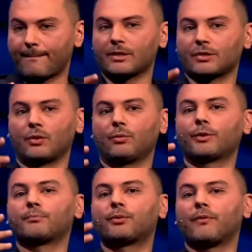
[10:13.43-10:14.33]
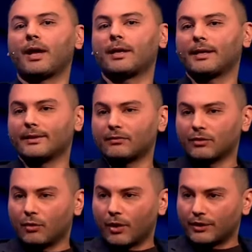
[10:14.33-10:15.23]
So we're providing the
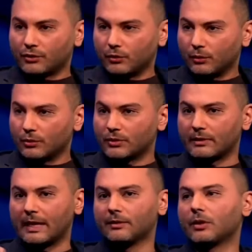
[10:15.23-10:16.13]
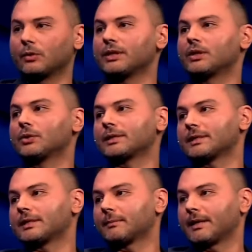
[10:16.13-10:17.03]
required tools around the whole
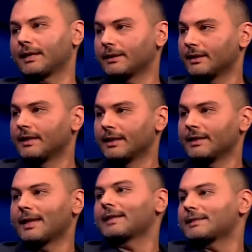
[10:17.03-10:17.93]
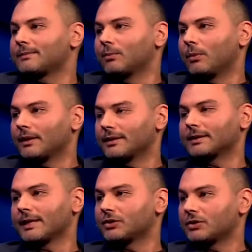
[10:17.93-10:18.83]
ecosystem, and that's what
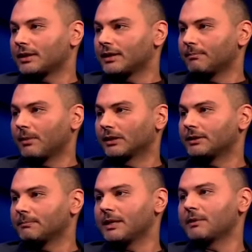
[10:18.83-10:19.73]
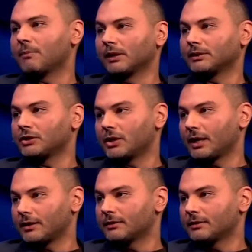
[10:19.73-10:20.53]
essentially multi-chain